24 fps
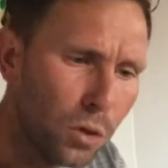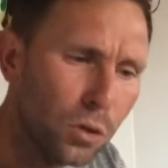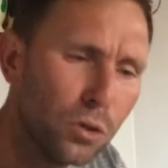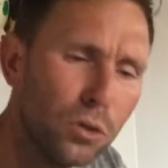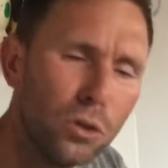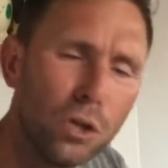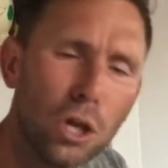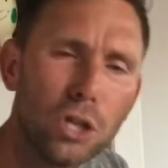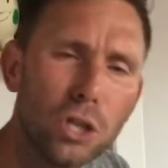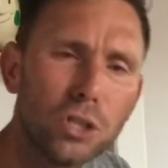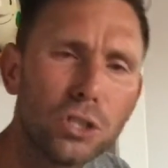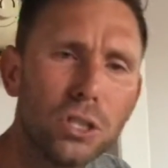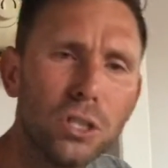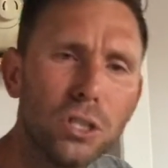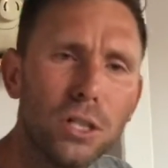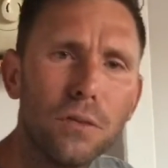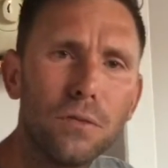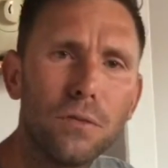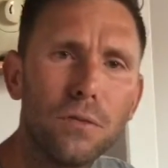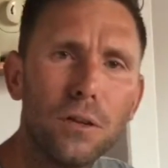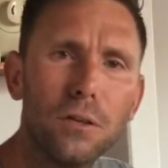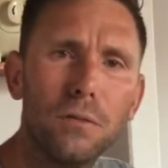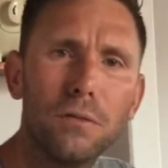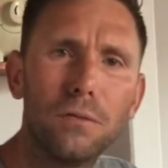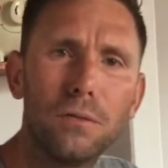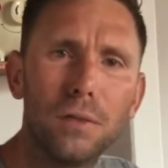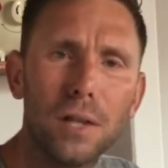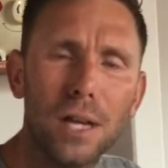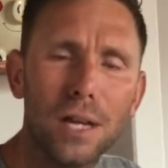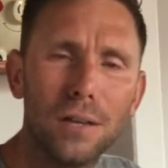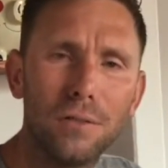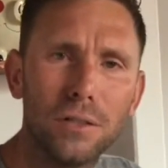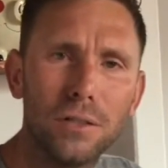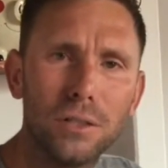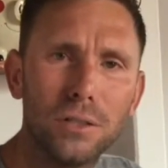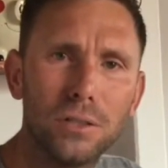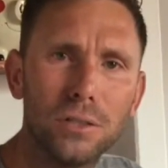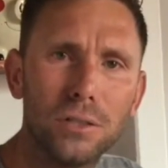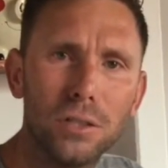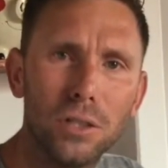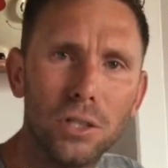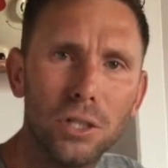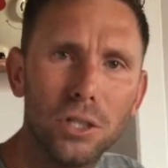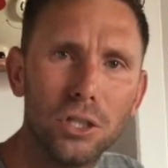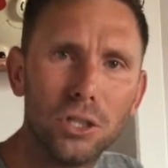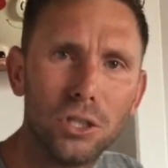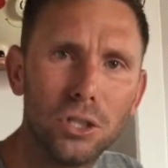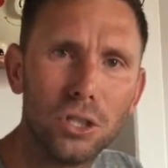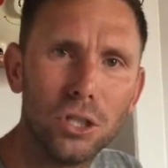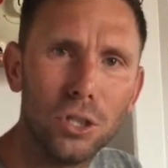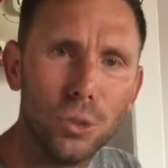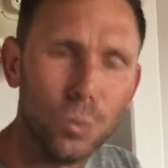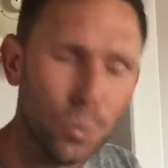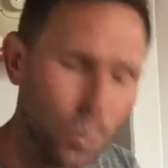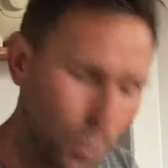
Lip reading: Lots of different flavours to the stew.